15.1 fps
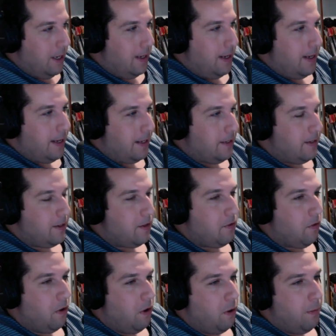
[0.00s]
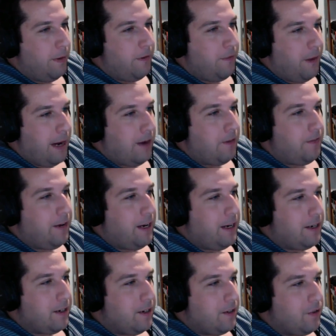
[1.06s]
It's Chrome and
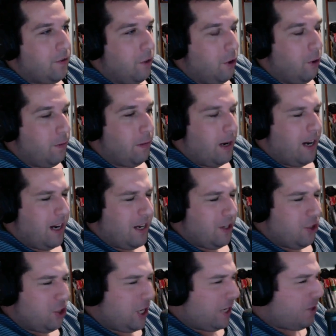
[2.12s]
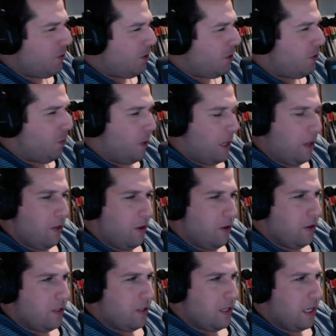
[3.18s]
Firefox. Chrome on January
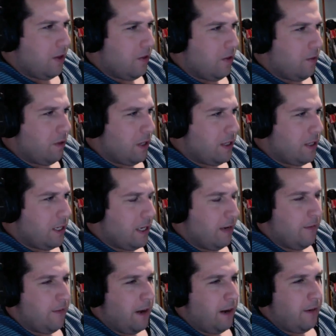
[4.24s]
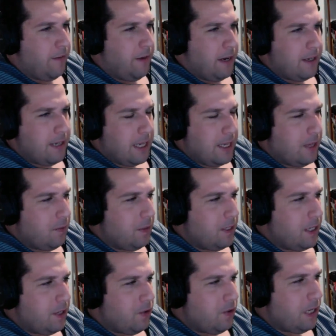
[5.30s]
23rd said they're releasing it. Firefox, I think we
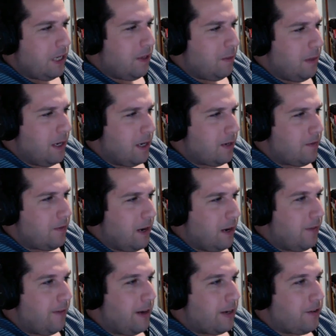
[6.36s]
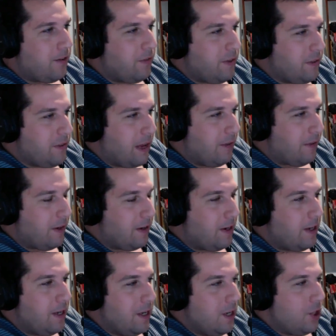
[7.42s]
said you need to be on Firefox 57,
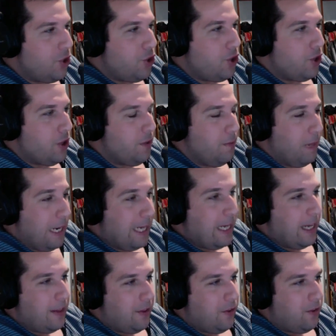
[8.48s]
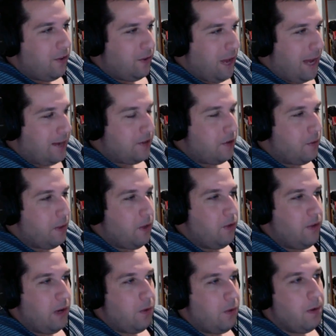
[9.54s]
should mitigate this disaster. And we use
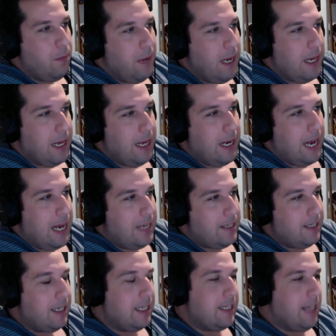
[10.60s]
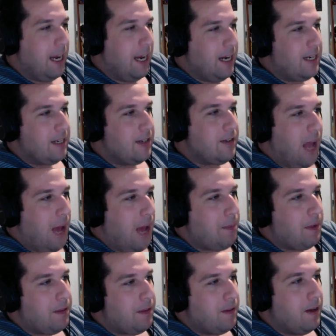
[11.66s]
that word mitigate as in it's not going to stop
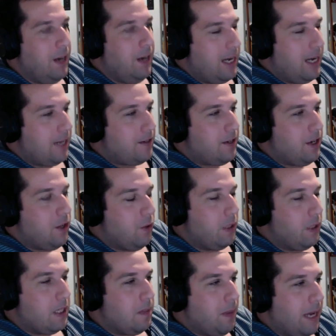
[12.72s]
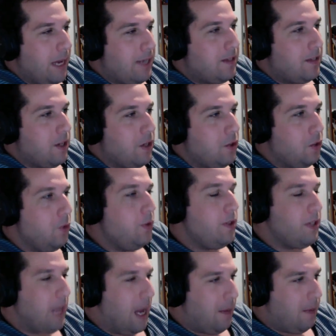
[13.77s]
it. It's going to do its best to
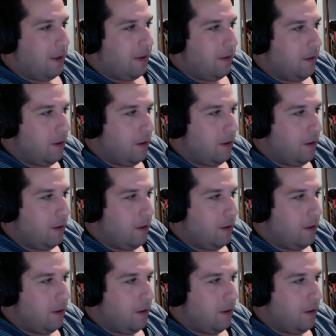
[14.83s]
stop it.